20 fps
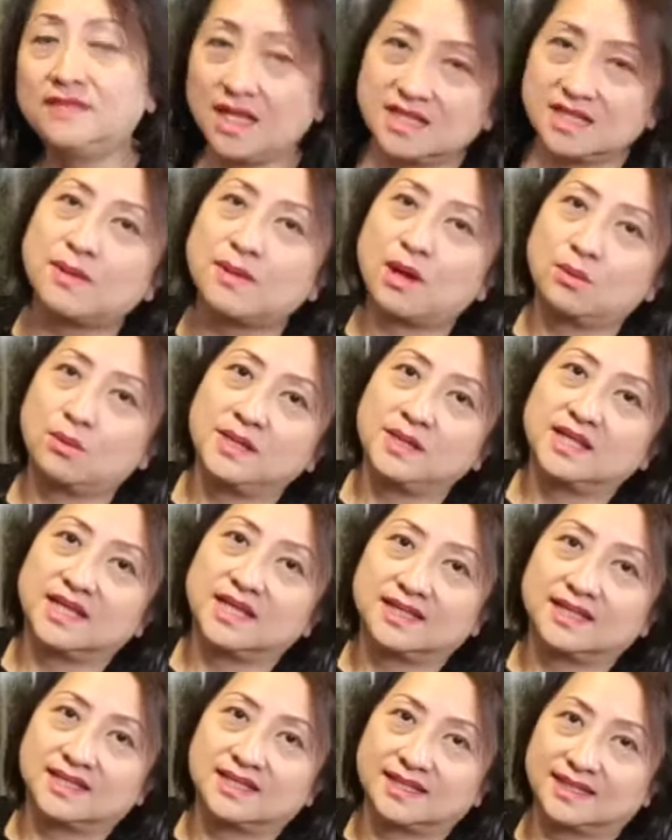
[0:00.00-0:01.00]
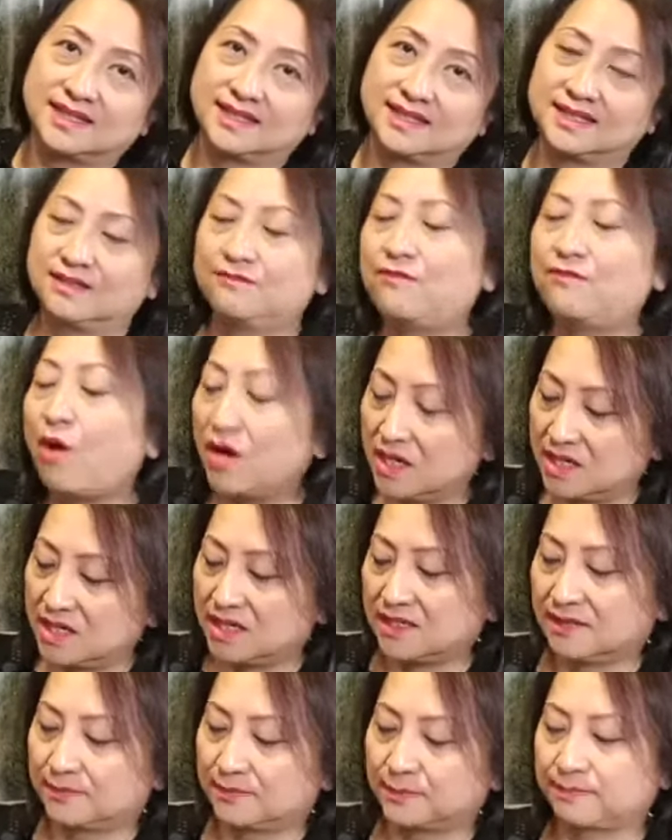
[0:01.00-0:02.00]
That's my opinion for
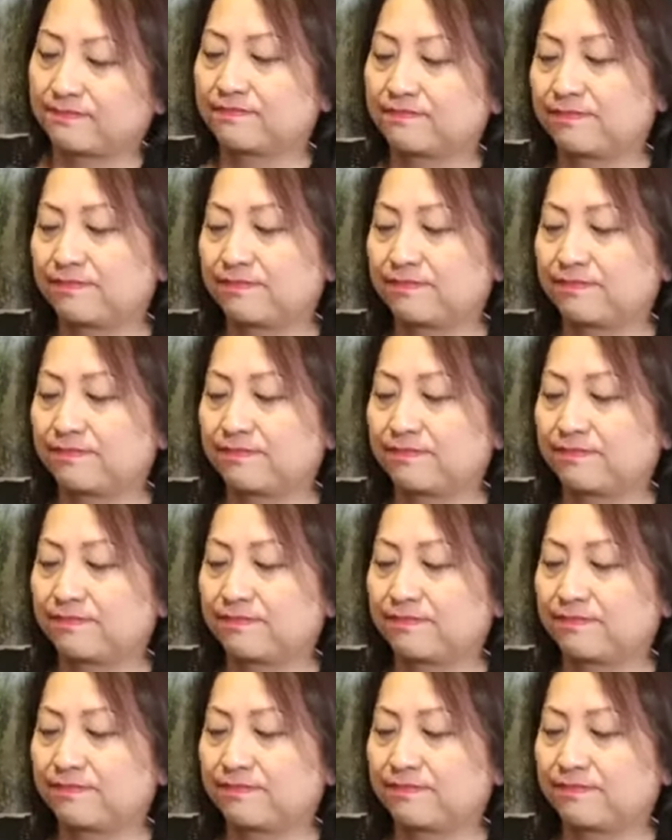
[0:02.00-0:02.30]
her.